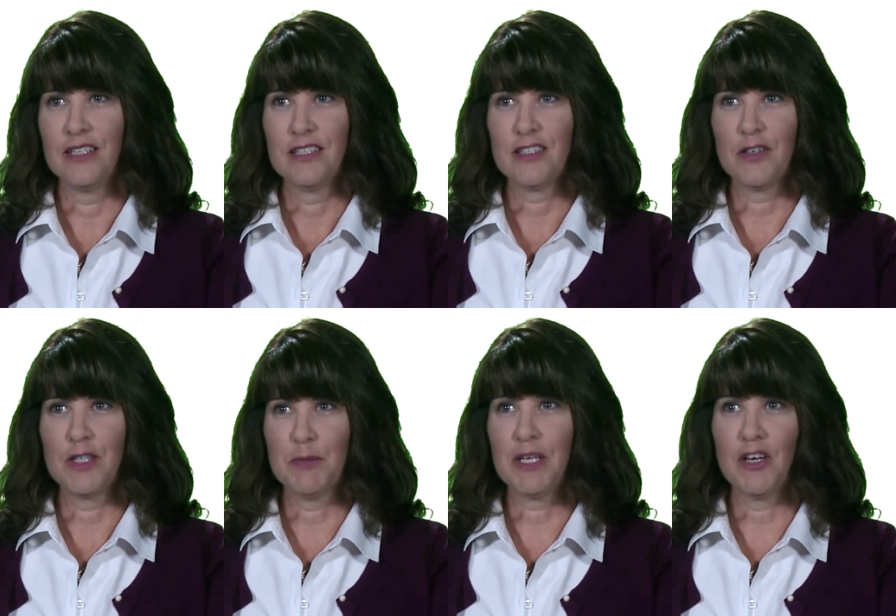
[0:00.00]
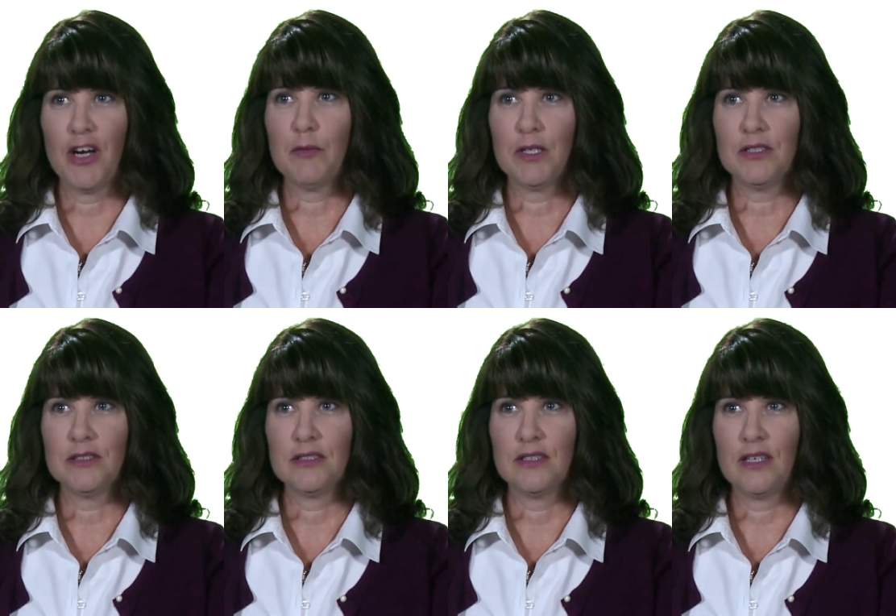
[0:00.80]
So it's been incredible.
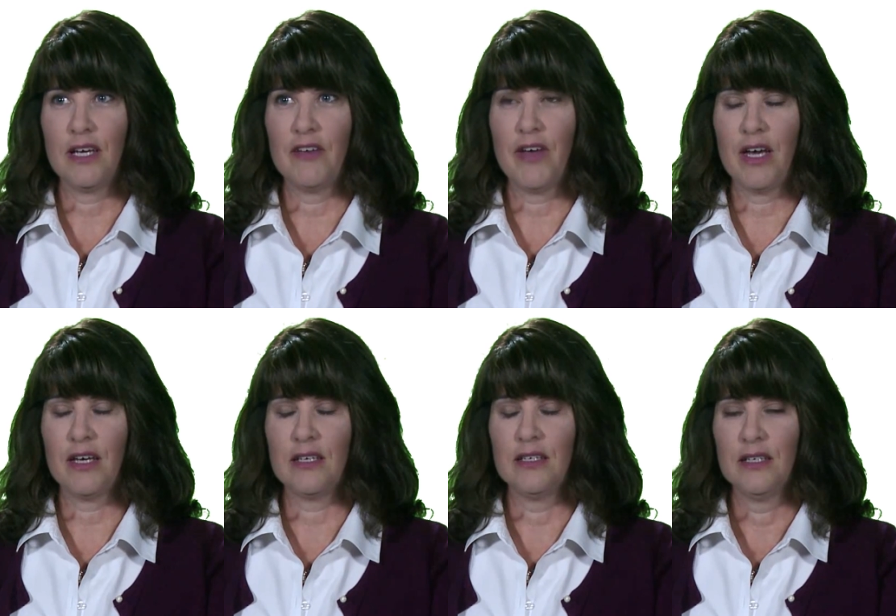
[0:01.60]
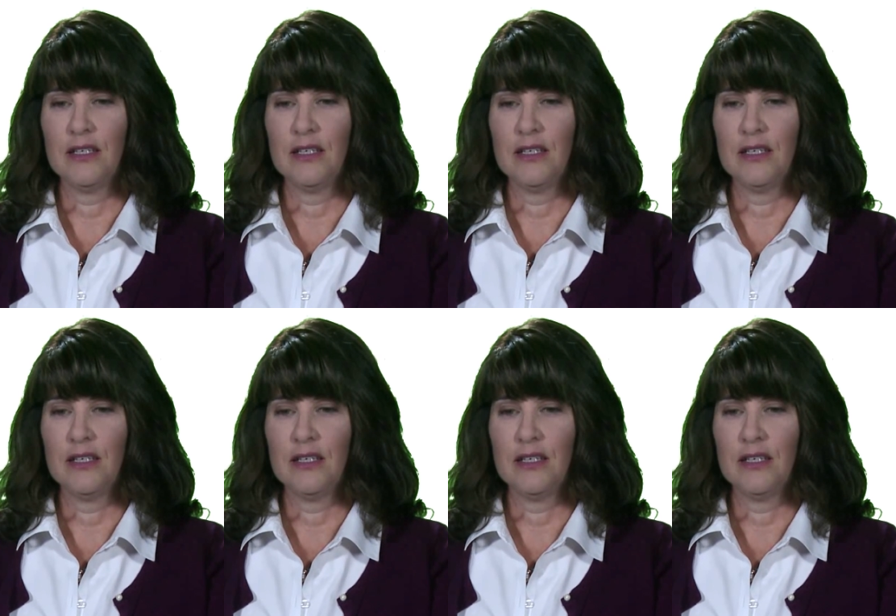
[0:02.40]
I've had